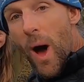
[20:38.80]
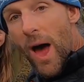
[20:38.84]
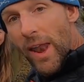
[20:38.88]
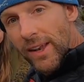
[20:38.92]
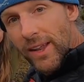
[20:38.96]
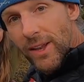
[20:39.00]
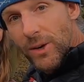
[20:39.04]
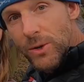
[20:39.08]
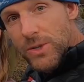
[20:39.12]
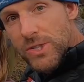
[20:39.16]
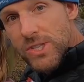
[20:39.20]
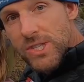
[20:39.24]

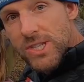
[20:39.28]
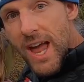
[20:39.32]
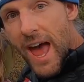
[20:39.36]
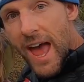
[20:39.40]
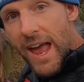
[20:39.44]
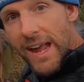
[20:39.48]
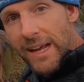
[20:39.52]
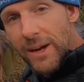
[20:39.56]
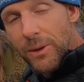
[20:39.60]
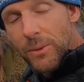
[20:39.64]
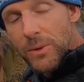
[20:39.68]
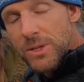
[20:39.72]
one little
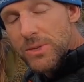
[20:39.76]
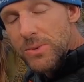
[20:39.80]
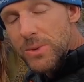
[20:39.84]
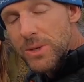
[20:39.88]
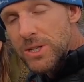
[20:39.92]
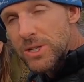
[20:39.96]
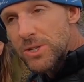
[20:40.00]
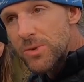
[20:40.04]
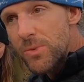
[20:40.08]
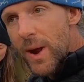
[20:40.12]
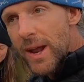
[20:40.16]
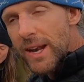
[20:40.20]
snake, which
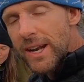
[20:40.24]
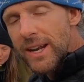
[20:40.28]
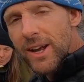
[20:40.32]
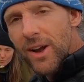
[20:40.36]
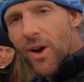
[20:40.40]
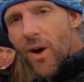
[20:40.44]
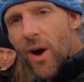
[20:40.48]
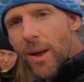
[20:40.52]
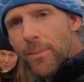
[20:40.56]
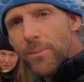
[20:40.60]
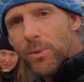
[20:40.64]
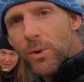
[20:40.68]
we just read in a
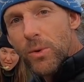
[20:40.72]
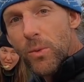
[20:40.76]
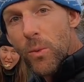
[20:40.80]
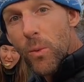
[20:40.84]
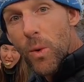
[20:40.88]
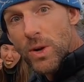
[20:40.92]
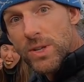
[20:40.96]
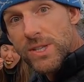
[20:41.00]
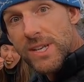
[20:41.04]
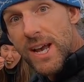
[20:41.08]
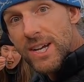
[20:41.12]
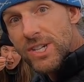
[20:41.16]
guidebook
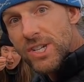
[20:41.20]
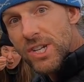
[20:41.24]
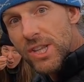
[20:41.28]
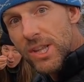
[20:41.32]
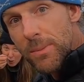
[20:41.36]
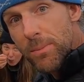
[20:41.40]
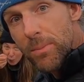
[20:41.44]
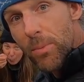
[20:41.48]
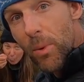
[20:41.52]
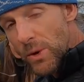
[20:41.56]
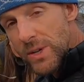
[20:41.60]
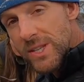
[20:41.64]
was
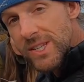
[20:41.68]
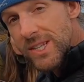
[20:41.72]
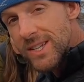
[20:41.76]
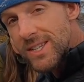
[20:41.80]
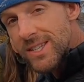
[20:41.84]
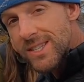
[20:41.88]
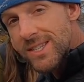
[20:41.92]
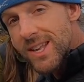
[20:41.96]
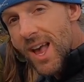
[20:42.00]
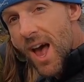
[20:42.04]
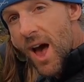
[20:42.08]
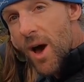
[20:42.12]
actually
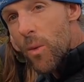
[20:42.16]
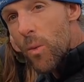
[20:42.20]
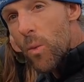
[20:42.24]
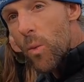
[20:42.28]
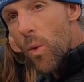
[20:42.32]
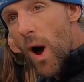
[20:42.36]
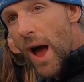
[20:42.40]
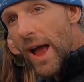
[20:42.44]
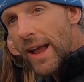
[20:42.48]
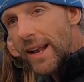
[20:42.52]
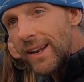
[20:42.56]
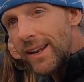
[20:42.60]
poisonous, a
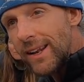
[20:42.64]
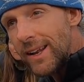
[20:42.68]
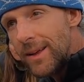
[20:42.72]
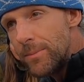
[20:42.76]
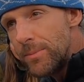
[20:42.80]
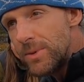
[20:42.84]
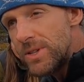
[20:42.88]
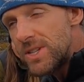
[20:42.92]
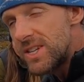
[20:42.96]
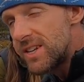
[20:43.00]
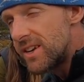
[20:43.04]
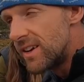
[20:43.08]

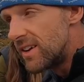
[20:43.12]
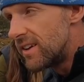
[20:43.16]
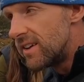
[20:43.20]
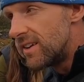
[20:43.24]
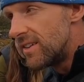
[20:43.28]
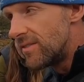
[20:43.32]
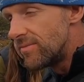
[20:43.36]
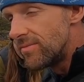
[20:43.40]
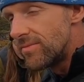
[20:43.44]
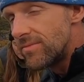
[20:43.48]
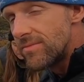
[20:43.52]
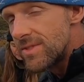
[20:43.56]
white-lipped
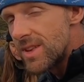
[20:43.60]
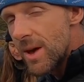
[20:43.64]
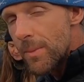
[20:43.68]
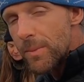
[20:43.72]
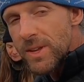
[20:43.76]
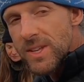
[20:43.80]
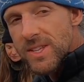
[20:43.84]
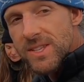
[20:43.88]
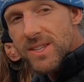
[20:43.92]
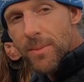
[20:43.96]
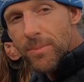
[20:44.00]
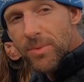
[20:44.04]

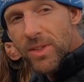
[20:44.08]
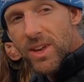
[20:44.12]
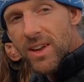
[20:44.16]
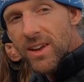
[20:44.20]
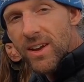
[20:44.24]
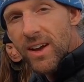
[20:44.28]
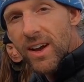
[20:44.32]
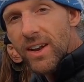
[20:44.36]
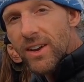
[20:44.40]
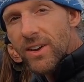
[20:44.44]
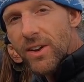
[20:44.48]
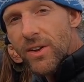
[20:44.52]
something
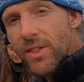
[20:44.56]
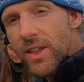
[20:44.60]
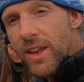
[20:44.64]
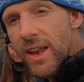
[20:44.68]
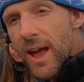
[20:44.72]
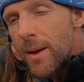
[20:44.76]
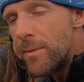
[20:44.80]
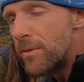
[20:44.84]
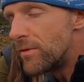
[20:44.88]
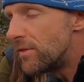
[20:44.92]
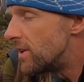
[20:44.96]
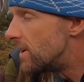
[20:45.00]
something. I don't know the
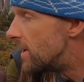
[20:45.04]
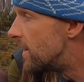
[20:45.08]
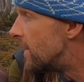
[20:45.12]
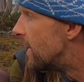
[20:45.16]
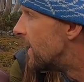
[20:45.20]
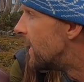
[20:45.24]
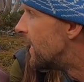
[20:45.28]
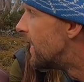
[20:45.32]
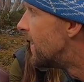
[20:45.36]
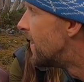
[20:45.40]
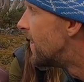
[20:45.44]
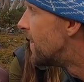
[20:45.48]
name of it.
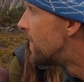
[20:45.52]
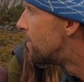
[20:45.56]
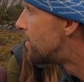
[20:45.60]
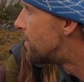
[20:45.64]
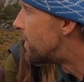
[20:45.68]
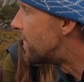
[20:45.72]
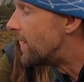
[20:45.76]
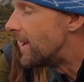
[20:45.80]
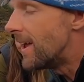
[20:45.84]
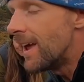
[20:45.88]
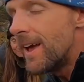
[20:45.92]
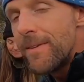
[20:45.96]

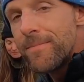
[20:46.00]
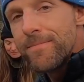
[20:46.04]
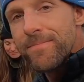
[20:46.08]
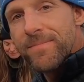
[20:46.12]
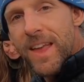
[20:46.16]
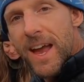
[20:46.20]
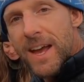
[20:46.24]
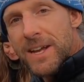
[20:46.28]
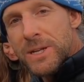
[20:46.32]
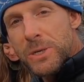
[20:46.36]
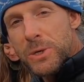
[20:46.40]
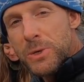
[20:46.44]
But yeah,
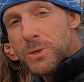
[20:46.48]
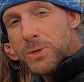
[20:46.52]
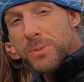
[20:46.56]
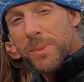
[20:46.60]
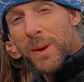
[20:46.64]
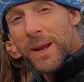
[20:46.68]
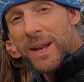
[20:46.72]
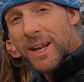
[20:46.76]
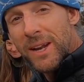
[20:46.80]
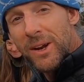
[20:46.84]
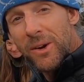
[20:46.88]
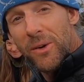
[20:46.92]
day two's
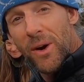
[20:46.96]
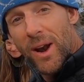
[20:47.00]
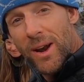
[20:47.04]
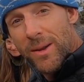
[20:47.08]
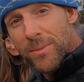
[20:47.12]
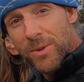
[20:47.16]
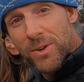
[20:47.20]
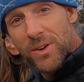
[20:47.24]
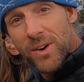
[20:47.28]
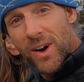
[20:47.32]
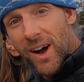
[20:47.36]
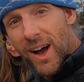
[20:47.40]
been
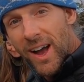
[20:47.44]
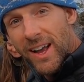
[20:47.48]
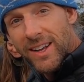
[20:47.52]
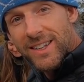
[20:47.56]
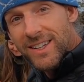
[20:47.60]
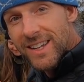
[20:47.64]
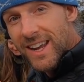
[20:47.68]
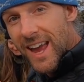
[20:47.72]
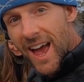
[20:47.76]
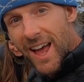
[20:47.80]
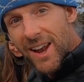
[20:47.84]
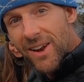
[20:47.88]
incredible. I
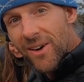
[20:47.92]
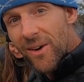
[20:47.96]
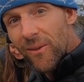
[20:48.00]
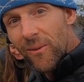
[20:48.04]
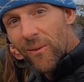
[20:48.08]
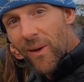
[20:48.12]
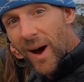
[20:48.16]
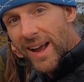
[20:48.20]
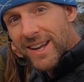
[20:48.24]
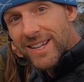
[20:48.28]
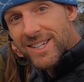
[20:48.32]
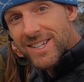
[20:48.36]
cannot
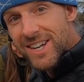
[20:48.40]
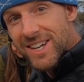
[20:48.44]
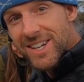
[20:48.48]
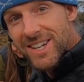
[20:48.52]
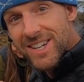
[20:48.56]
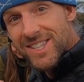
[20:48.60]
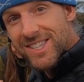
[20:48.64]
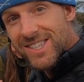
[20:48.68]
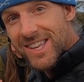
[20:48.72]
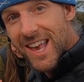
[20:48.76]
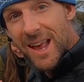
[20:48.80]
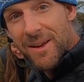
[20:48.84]
wait to
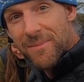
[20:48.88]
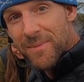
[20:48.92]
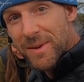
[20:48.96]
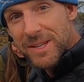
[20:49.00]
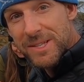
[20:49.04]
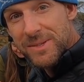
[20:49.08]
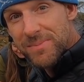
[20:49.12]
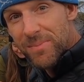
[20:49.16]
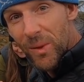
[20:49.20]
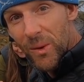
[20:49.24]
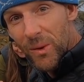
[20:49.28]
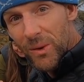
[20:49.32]
just keep
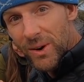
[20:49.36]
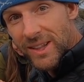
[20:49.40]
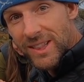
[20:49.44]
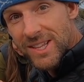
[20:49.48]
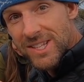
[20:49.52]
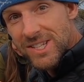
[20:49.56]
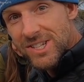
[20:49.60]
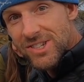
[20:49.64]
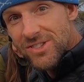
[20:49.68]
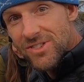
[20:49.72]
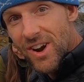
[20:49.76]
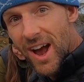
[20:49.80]
exploring
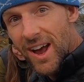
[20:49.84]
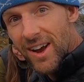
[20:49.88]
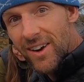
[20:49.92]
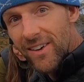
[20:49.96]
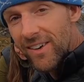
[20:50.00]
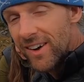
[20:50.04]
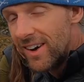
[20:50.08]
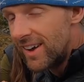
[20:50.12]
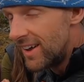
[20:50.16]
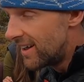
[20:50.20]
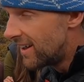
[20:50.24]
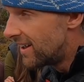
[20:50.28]
this
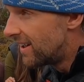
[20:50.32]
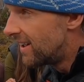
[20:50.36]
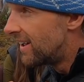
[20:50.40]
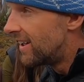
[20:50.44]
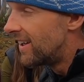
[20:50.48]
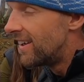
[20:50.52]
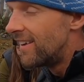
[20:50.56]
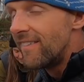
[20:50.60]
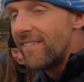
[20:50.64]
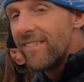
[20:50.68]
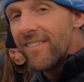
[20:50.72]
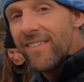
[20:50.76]
trail.
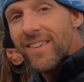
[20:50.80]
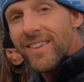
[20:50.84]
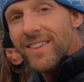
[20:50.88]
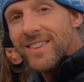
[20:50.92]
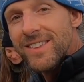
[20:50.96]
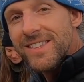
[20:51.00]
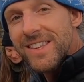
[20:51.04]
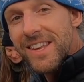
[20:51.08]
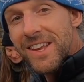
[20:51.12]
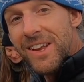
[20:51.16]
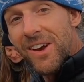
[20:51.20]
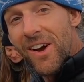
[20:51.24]

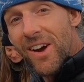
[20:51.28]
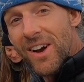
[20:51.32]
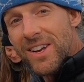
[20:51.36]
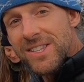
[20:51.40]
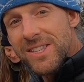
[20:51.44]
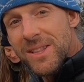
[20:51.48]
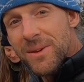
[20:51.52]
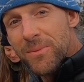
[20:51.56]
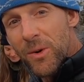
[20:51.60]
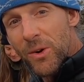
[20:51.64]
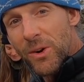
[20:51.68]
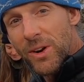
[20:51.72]
See you
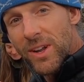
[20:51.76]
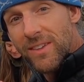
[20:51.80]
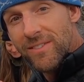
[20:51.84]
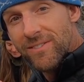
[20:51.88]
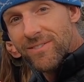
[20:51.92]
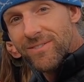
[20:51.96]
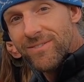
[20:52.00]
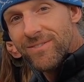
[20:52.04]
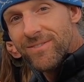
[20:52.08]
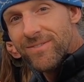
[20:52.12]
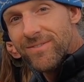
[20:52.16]
guys in the morning.